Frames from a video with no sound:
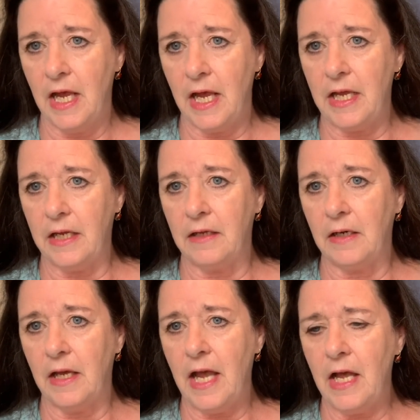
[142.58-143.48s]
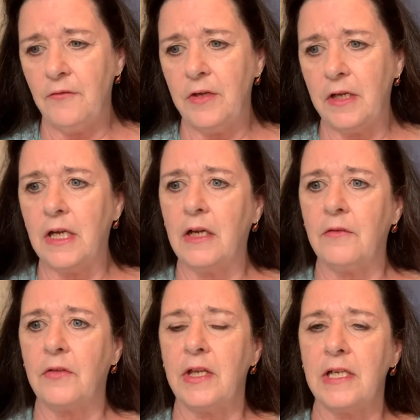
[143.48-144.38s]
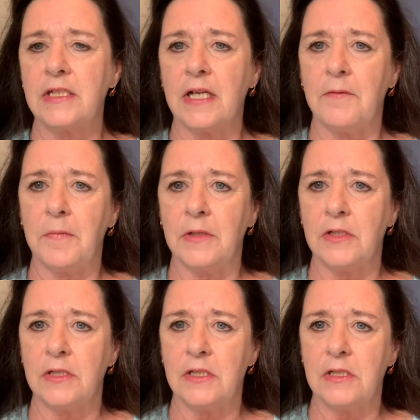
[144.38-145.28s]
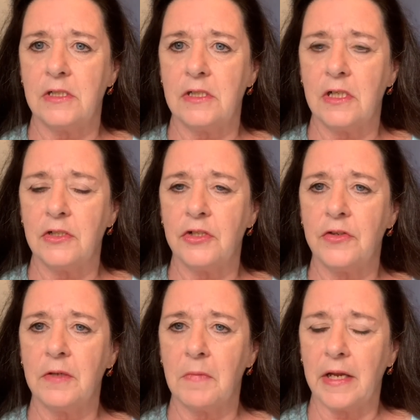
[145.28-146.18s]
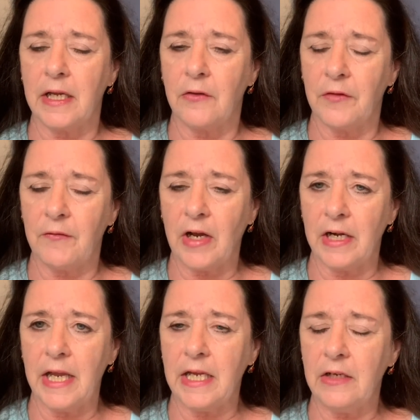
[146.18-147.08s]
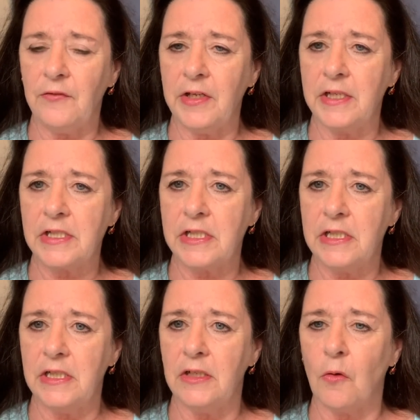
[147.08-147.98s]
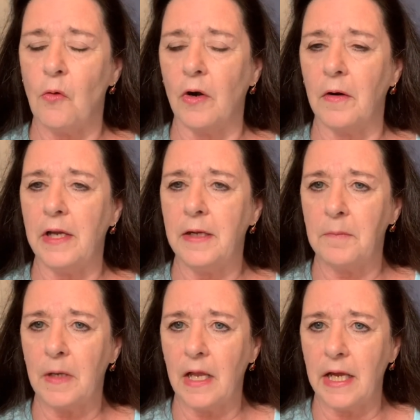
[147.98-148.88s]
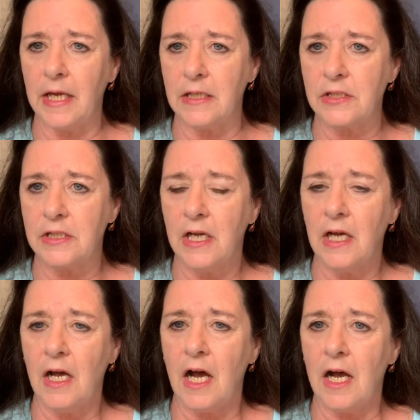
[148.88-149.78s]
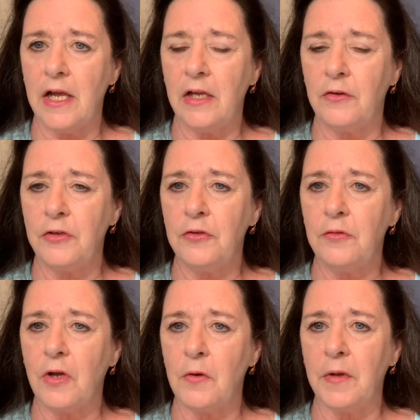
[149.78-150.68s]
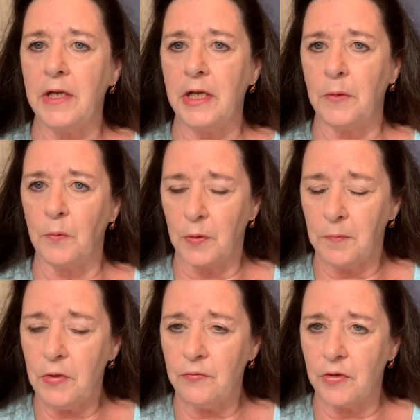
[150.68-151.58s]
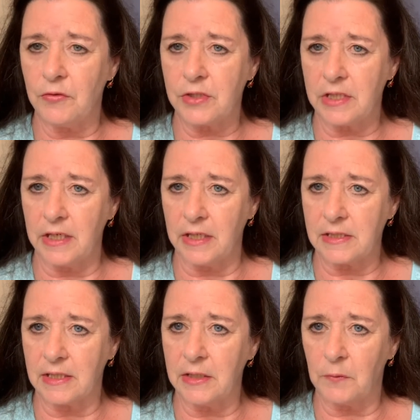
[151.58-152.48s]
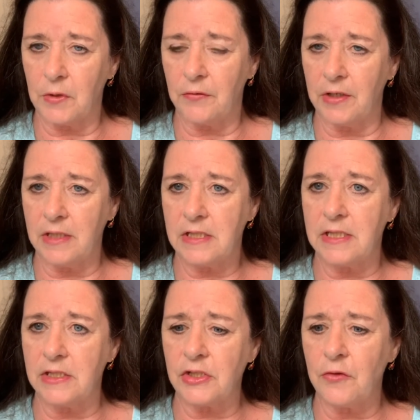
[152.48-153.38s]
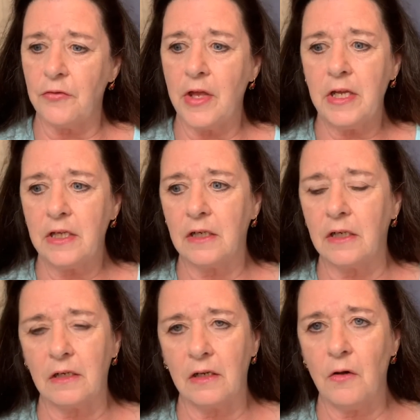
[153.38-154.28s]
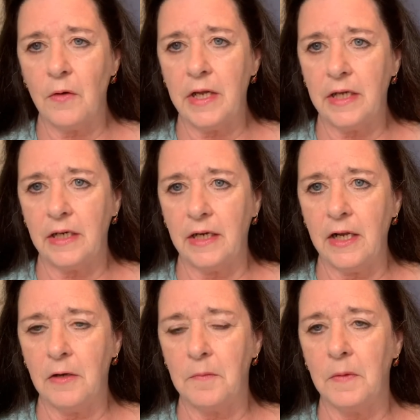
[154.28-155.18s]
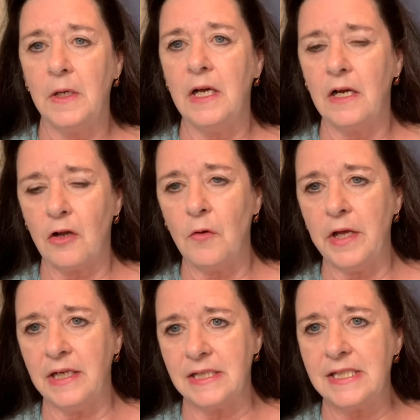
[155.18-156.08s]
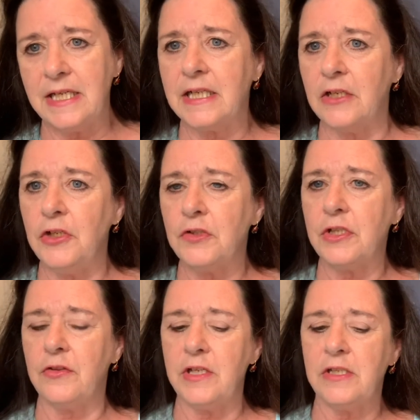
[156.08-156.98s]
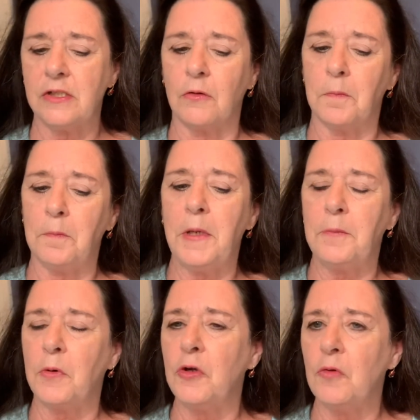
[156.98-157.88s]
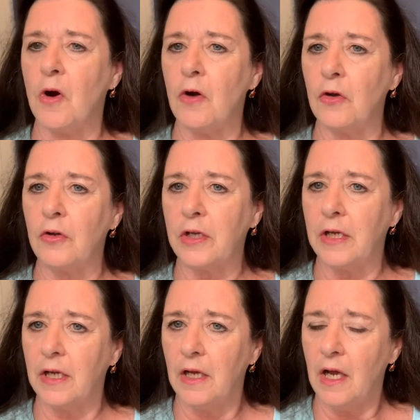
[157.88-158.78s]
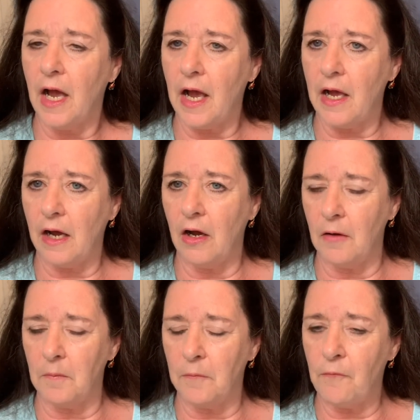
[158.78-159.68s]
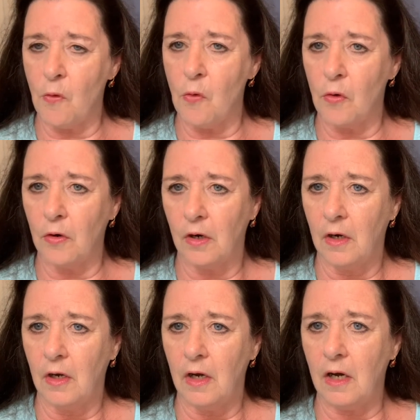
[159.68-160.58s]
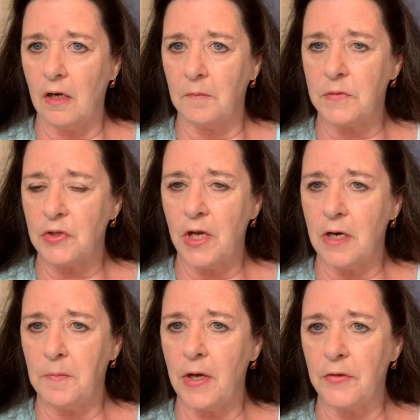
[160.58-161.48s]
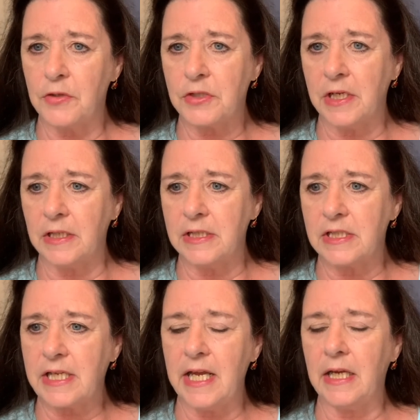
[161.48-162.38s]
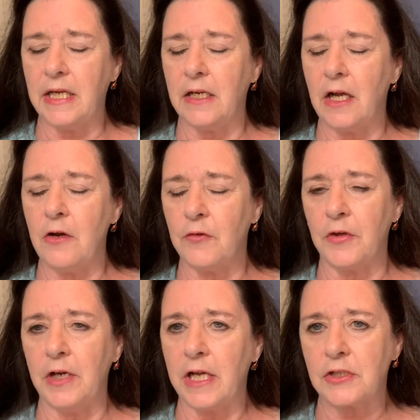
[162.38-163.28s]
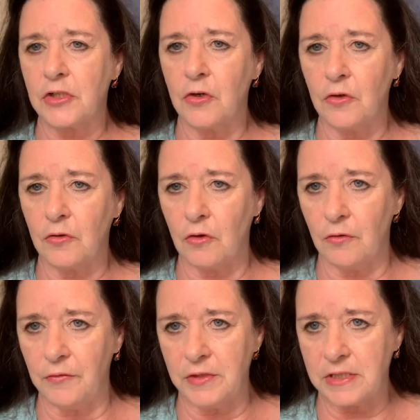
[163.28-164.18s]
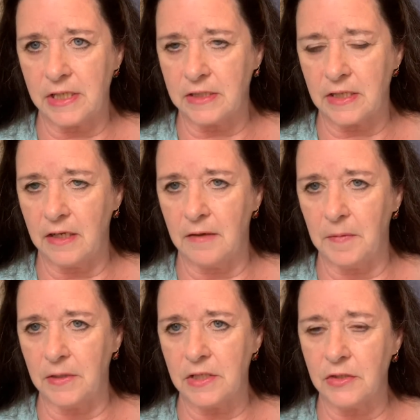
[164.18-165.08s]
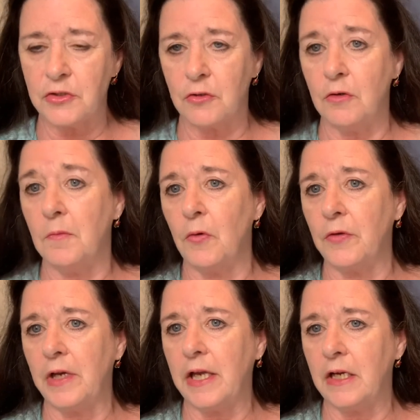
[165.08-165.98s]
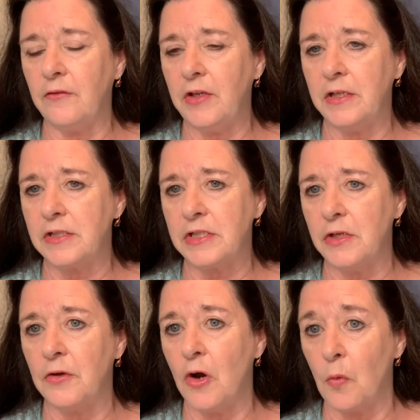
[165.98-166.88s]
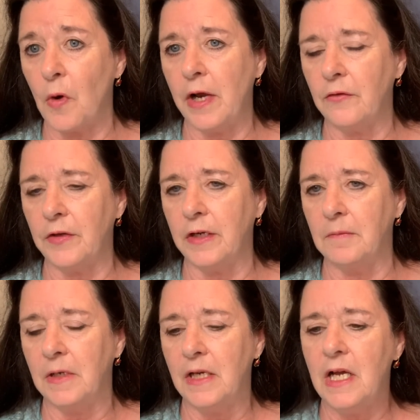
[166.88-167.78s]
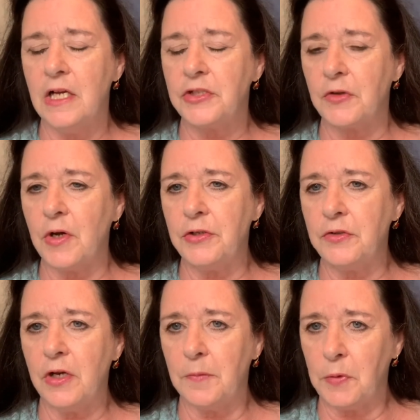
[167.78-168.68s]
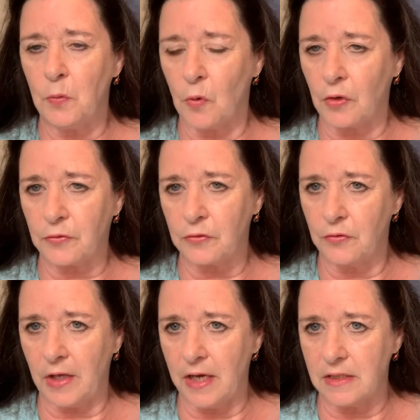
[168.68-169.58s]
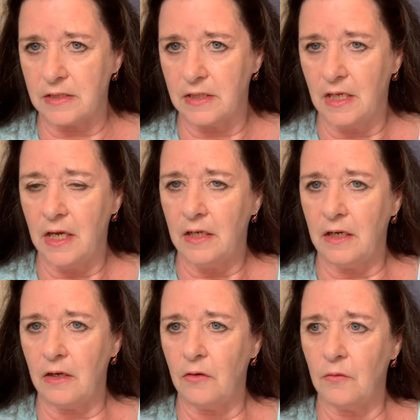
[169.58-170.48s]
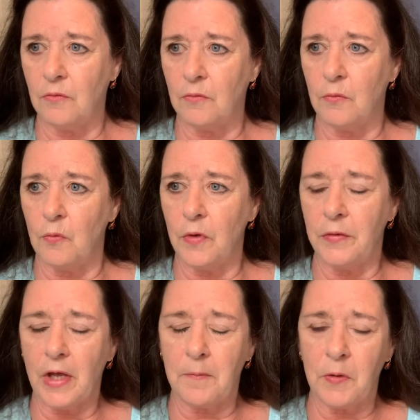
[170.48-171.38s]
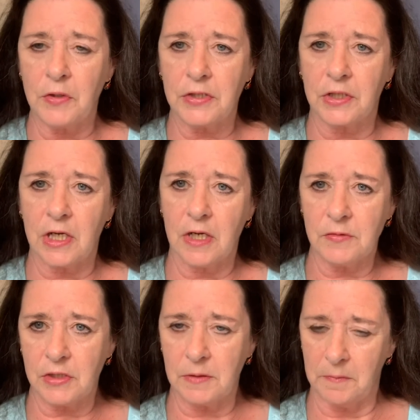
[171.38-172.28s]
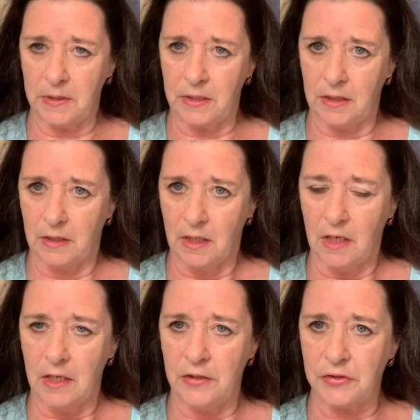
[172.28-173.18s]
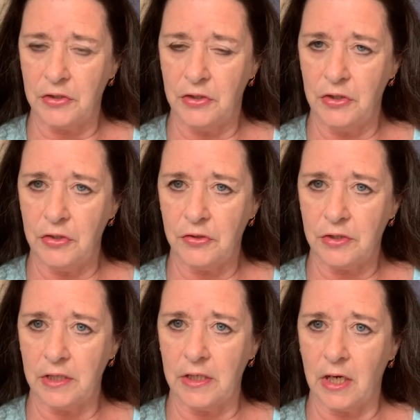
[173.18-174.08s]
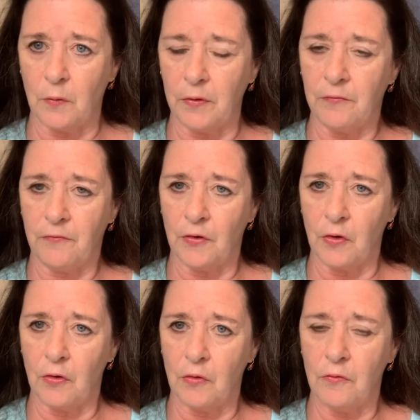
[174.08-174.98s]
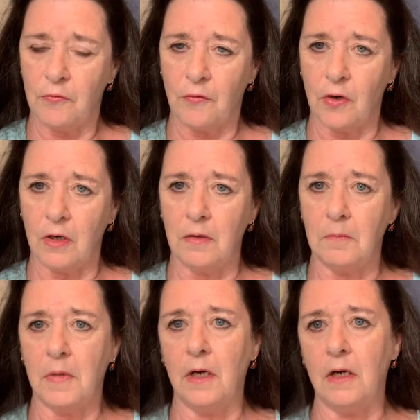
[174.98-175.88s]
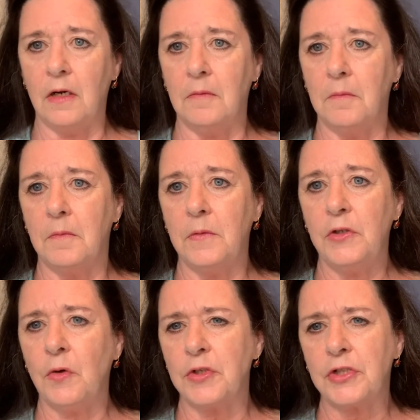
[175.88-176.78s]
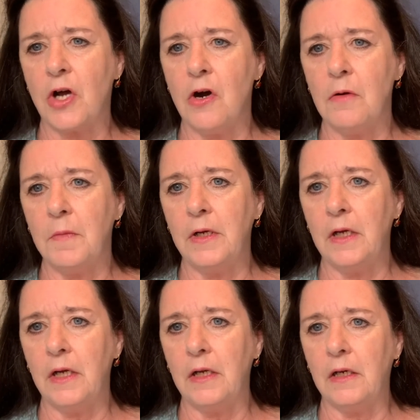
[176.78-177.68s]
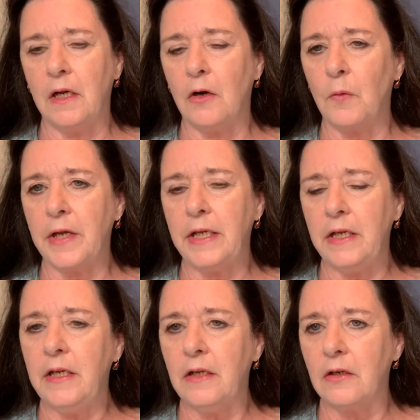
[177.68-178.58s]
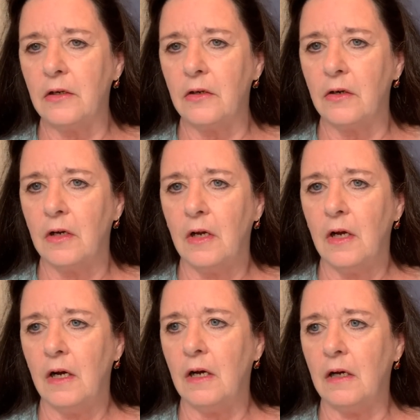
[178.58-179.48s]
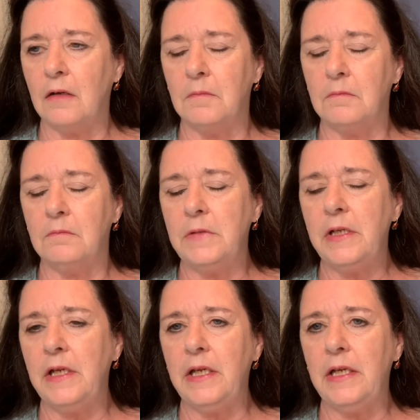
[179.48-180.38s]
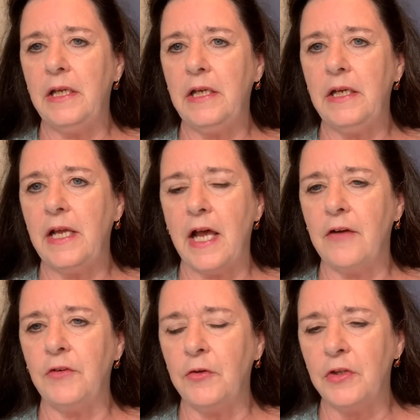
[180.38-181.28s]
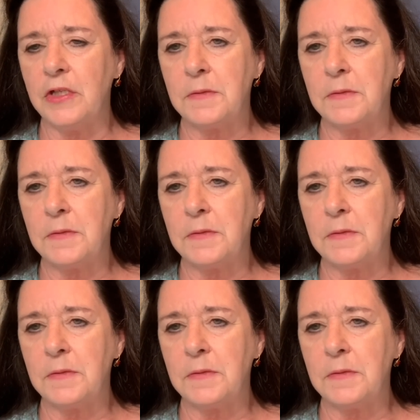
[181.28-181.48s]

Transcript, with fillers: and having things that have been done to them, like they've got a negative entity or implant, I do go in and remove those things and get rid of the entity so they can go ahead and help go ahead and send. And usually these are people who are looking um, for um, to help others and just can't get over the next hurdle of these things that have been done to them or the negative entity around them. So I do help you work through that. Now, when that person comes to me, it's usually a referral from, um, you know, a shaman, a Reiki healer, um, any avenue. These